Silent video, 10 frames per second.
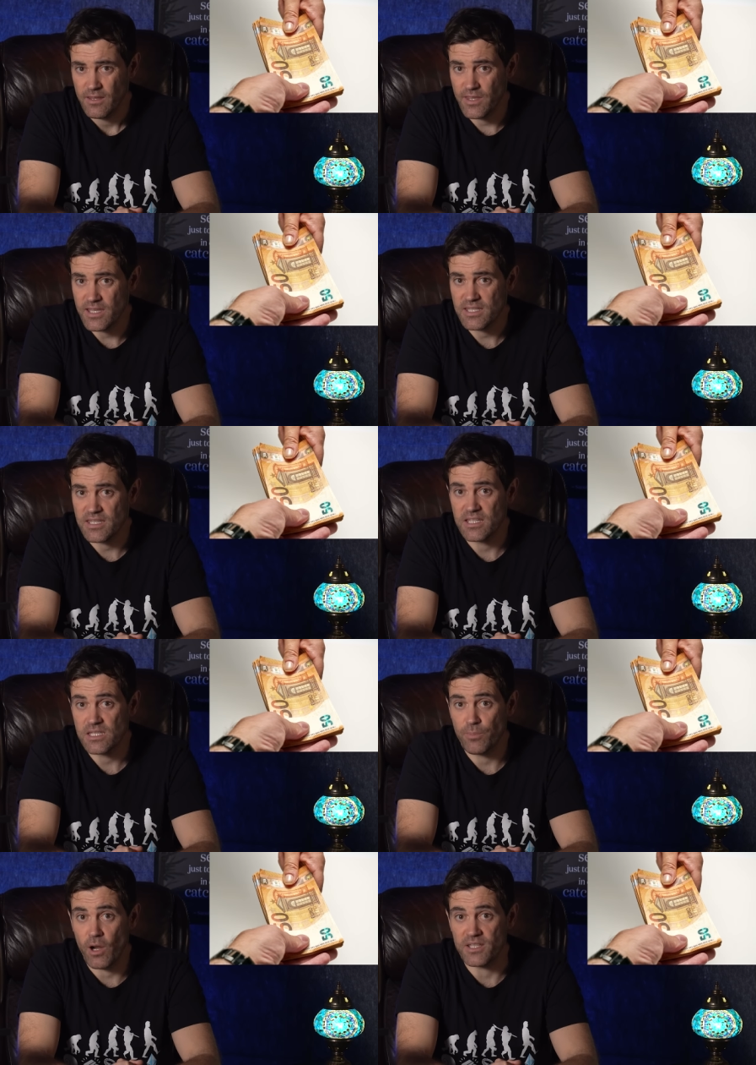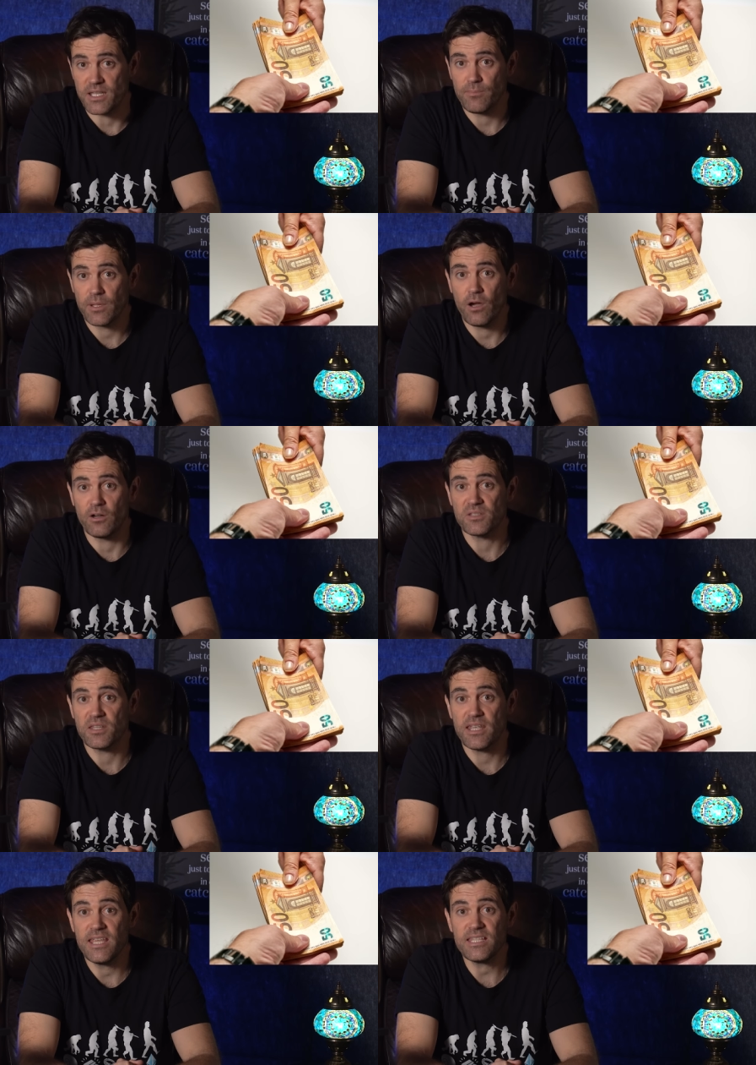This is surprising because
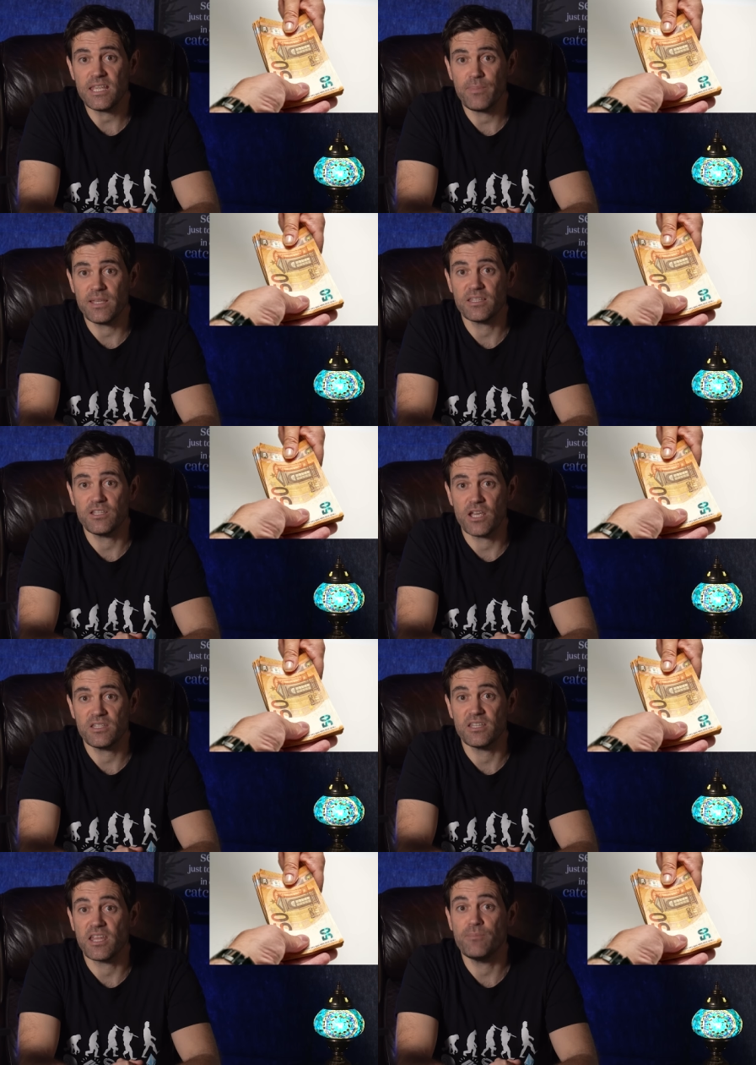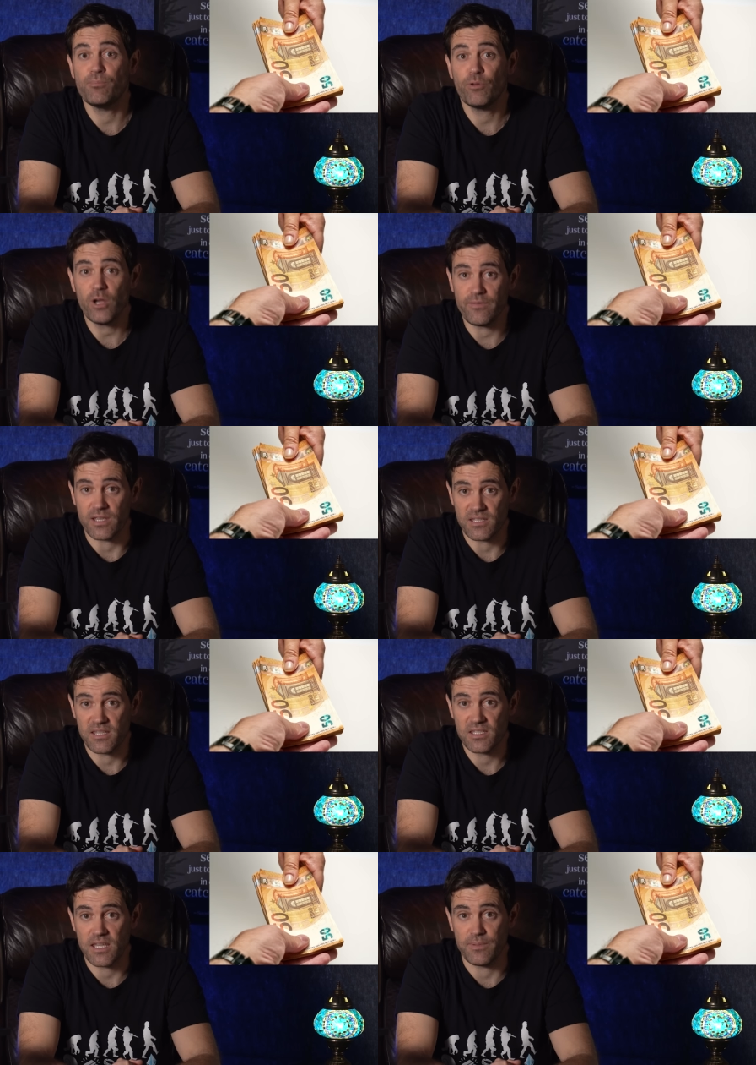the ECB suggested in previous
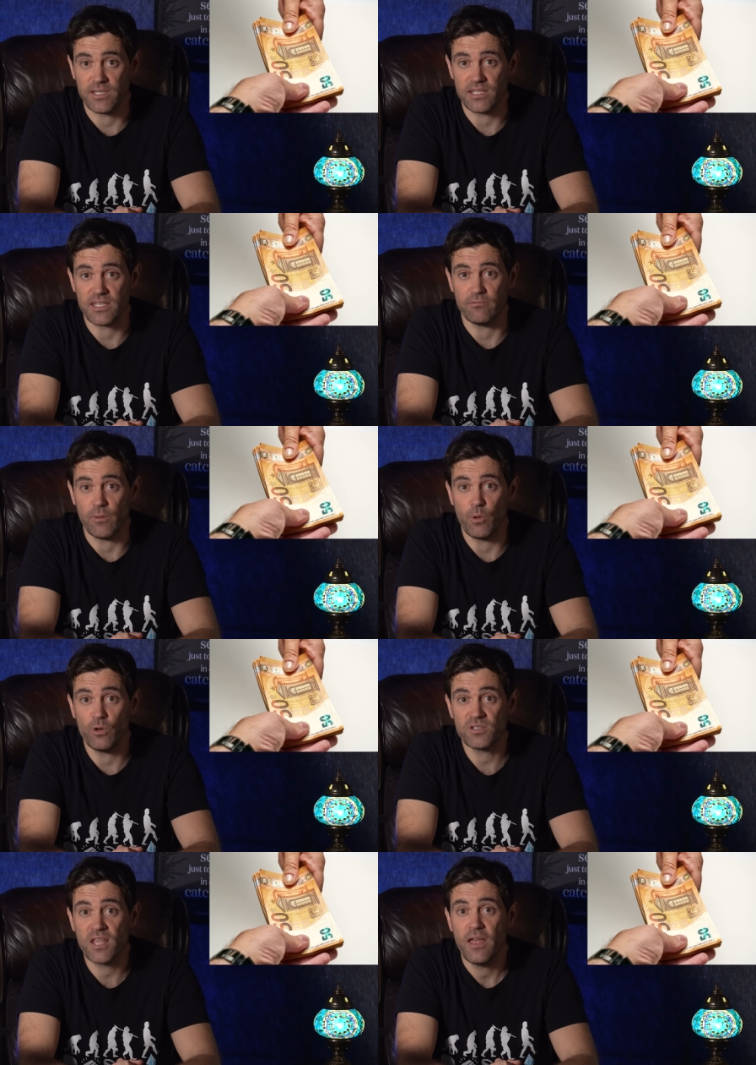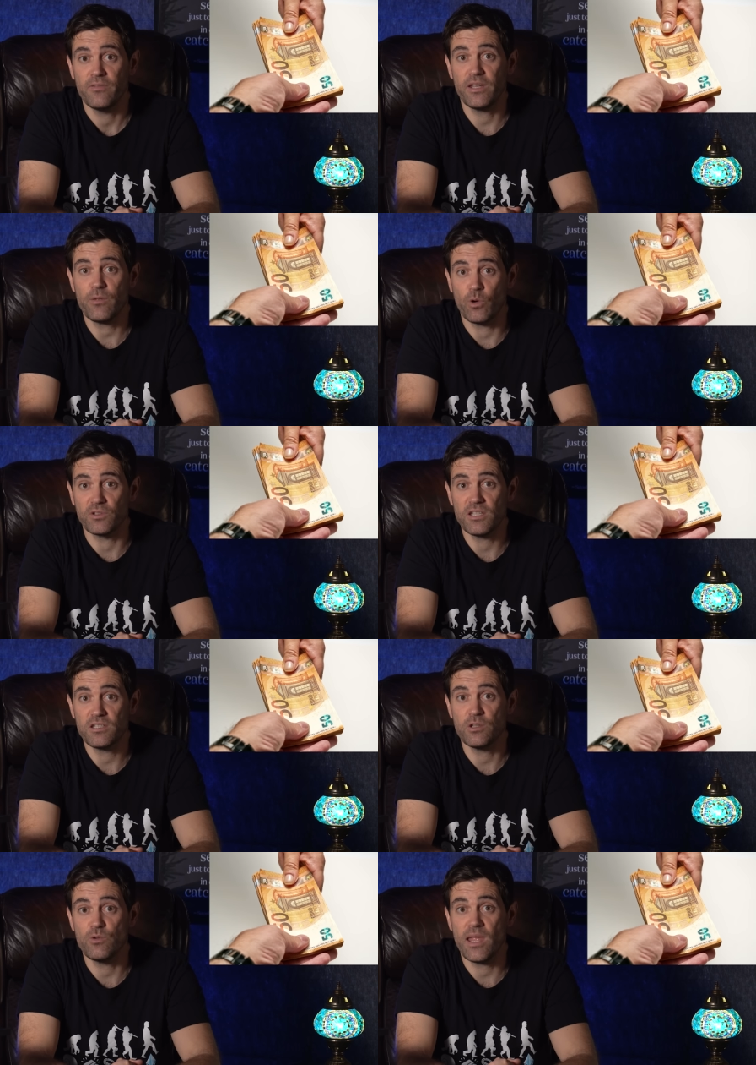CBDC reports that it
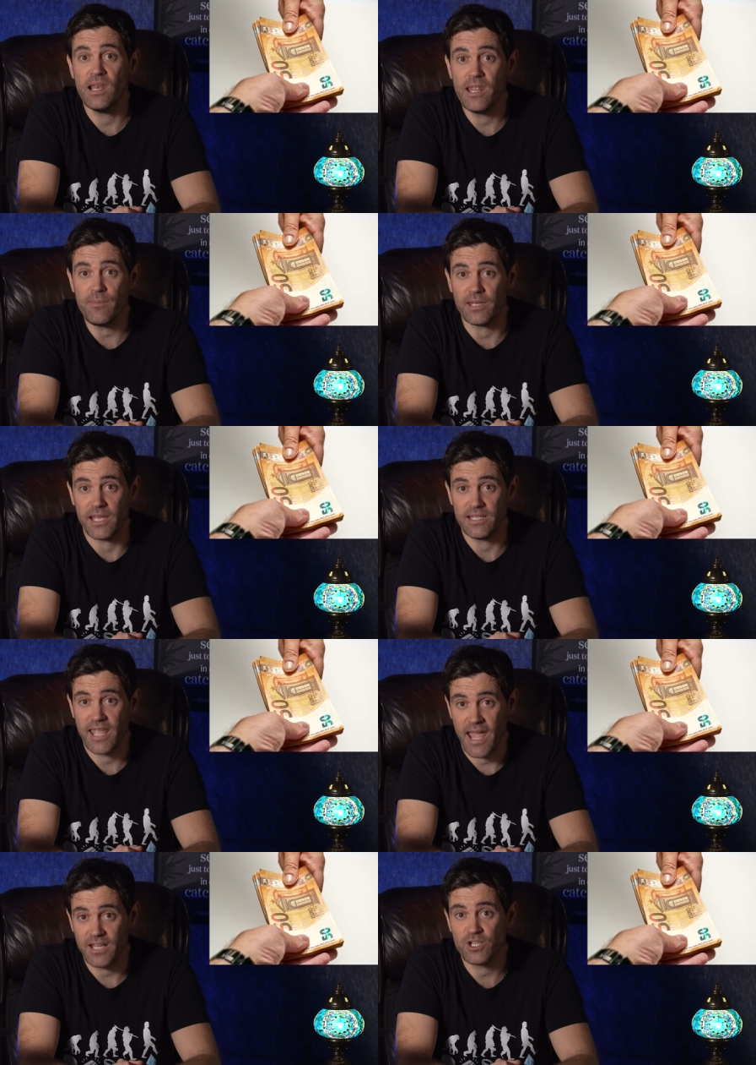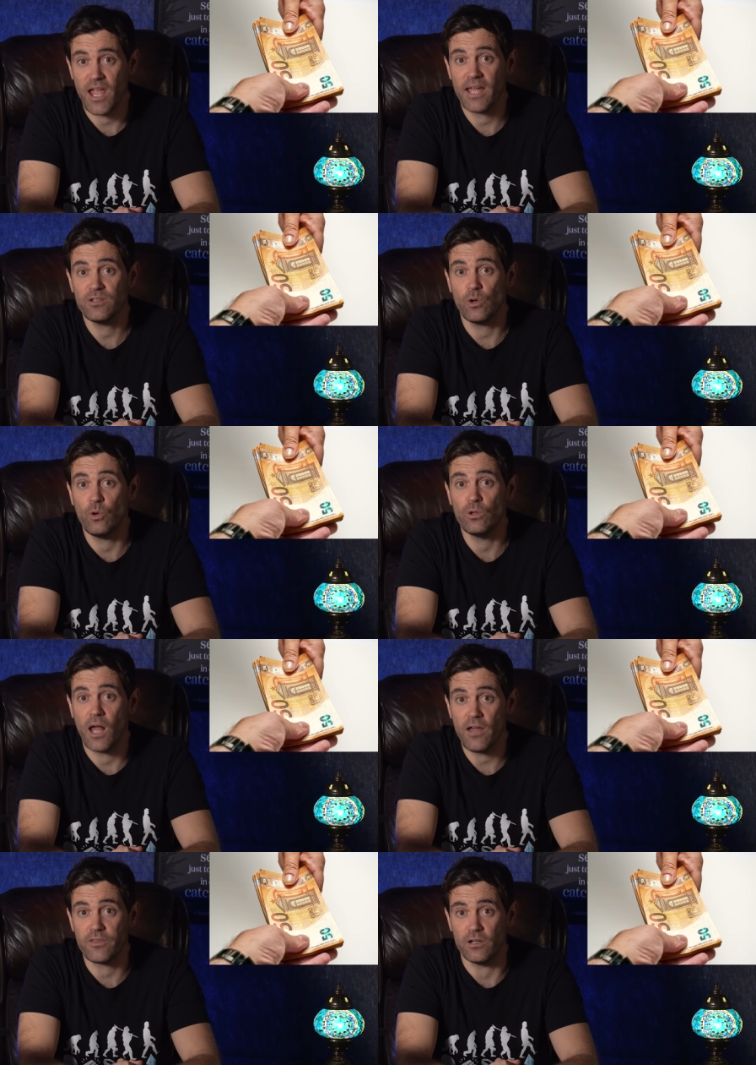wanted to eliminate cash and all
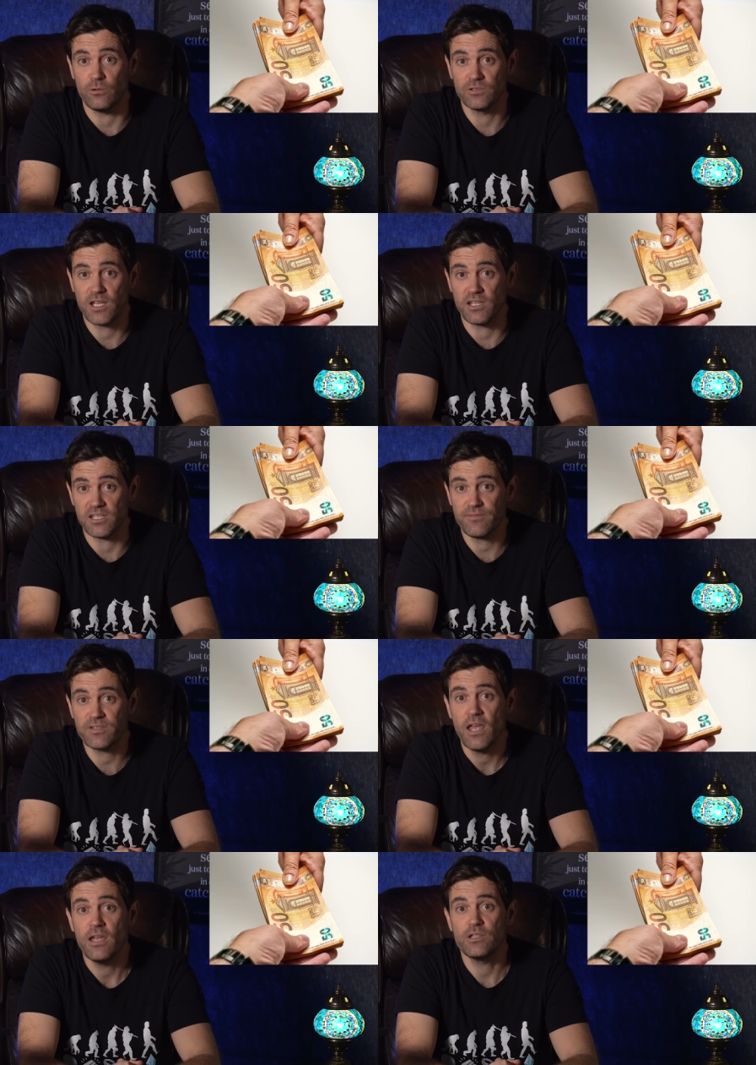other alternatives